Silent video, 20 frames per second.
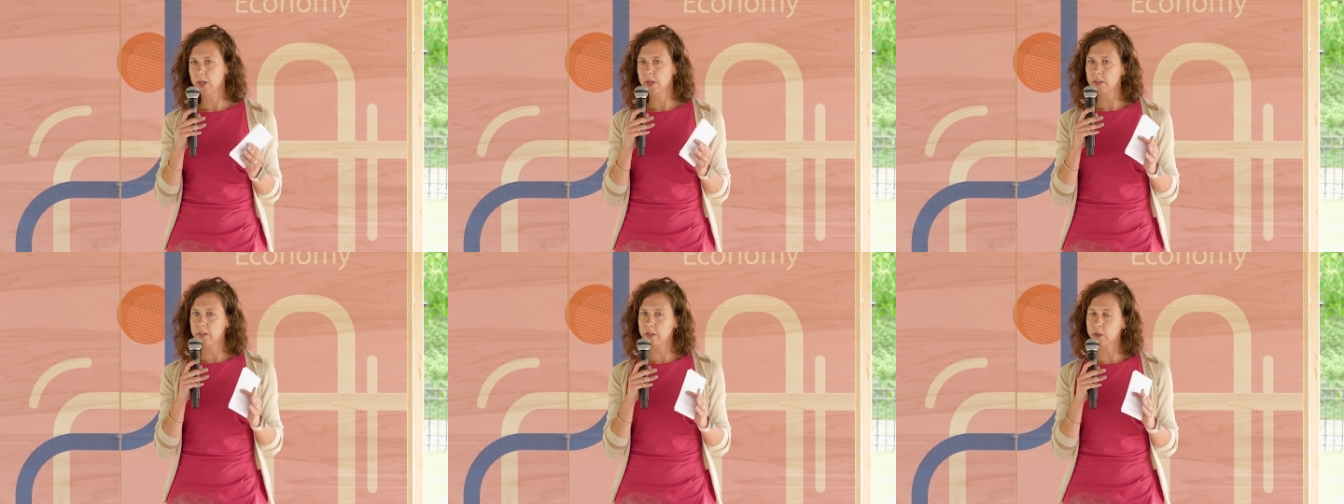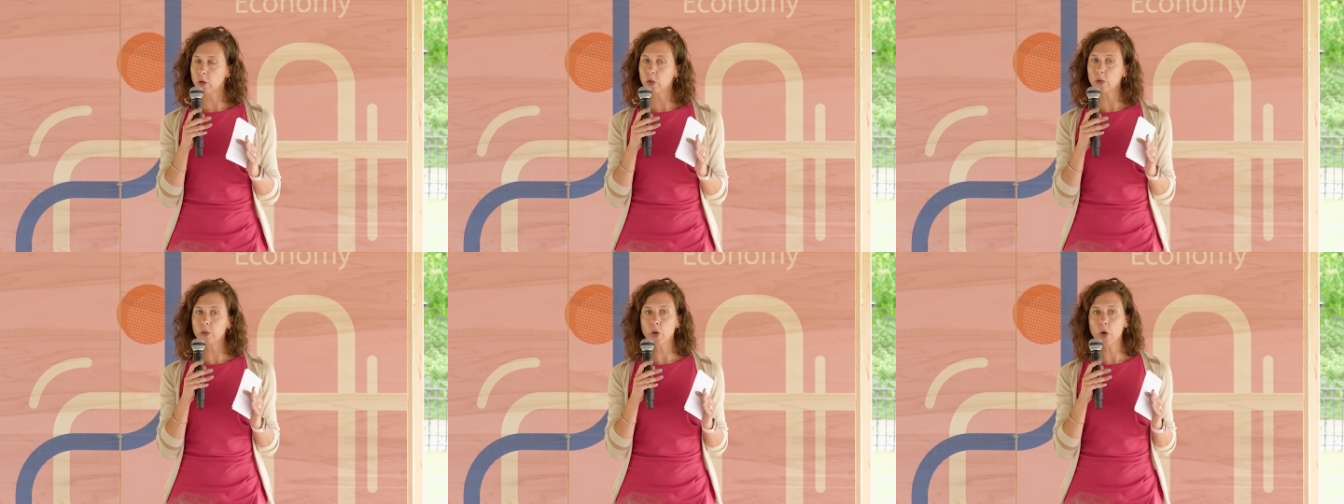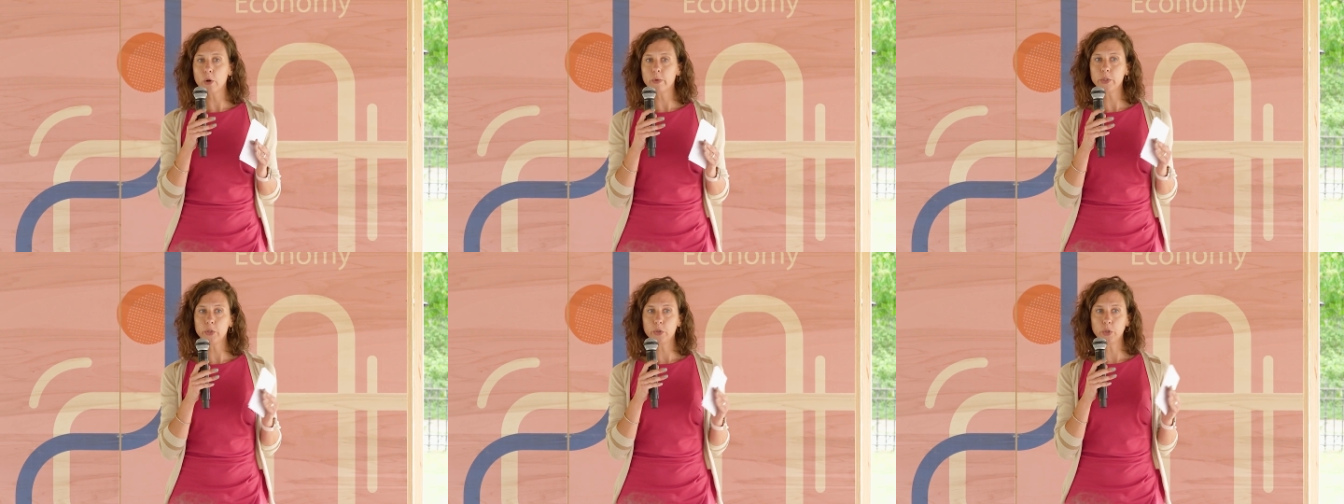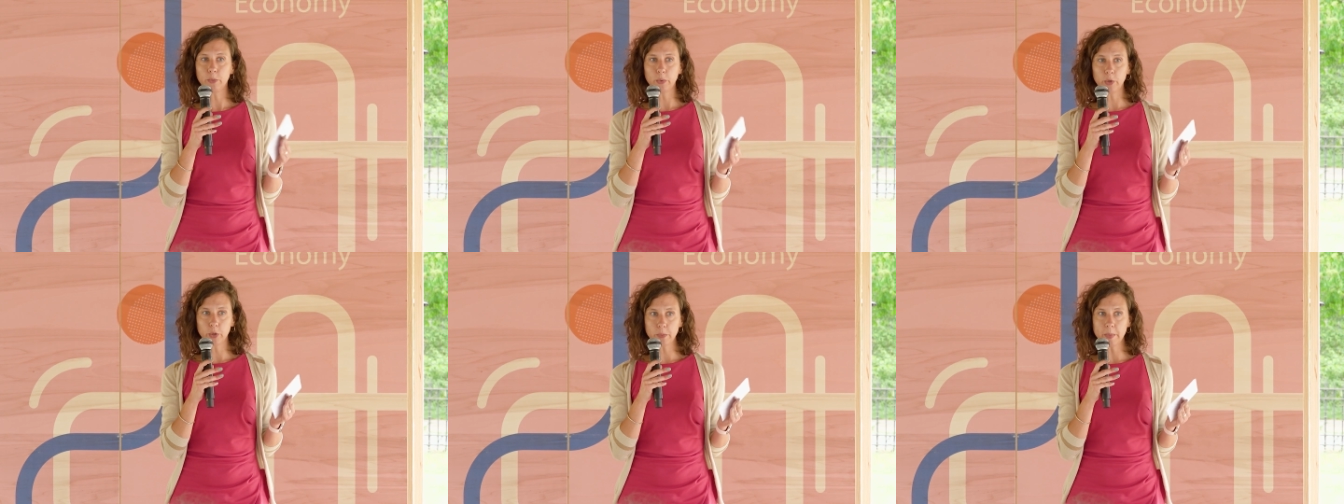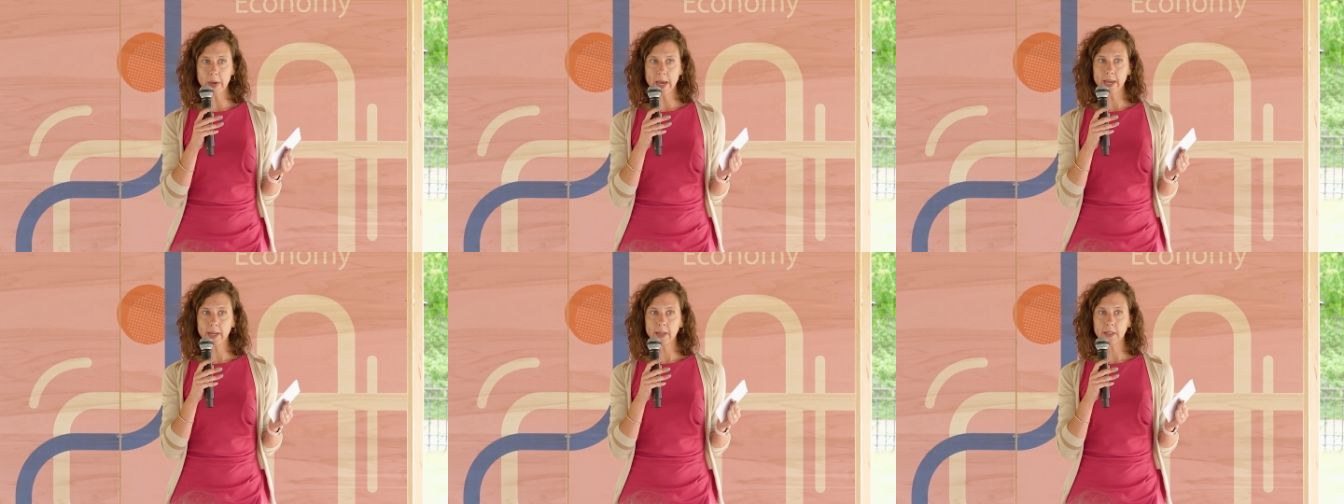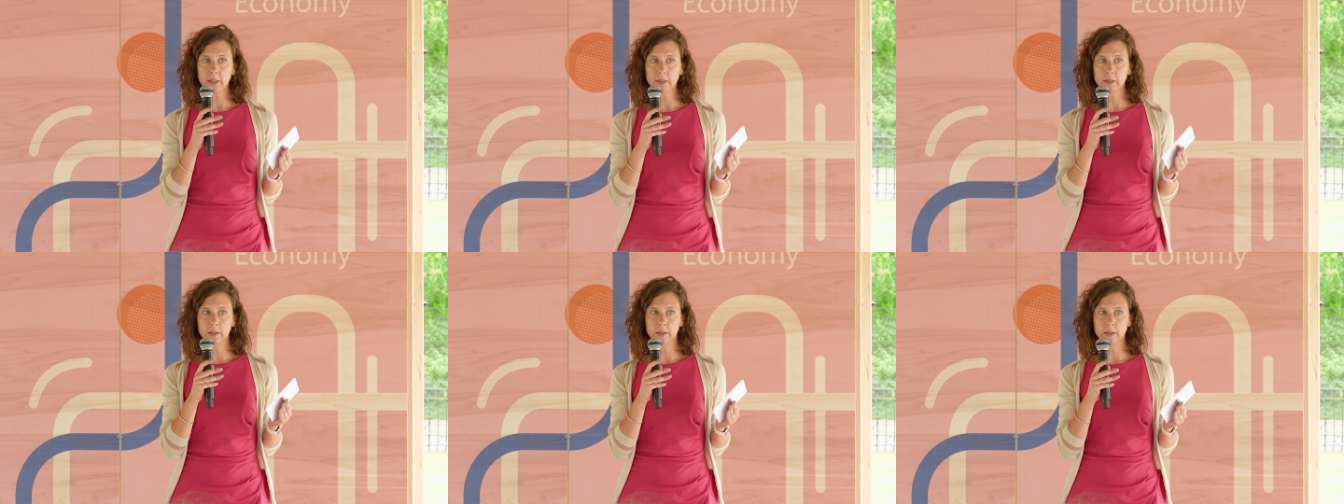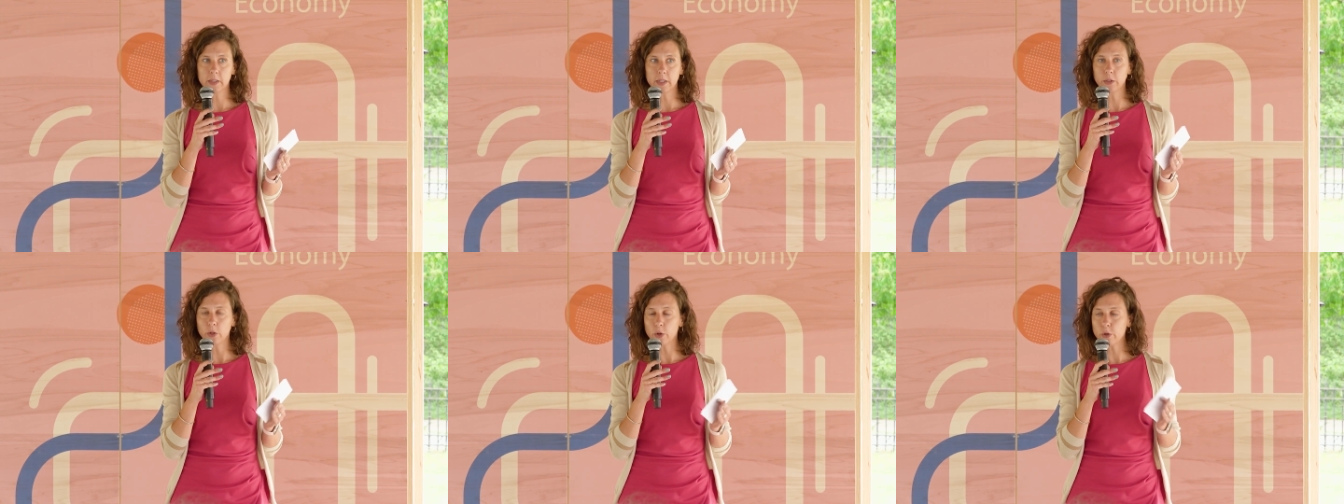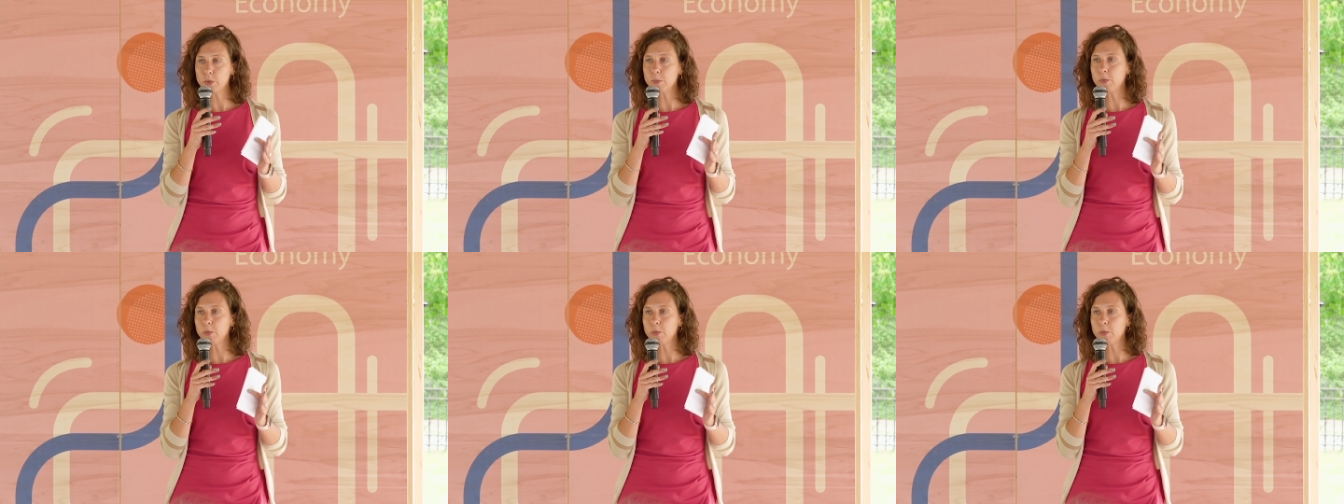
They all go into the blue bag, and those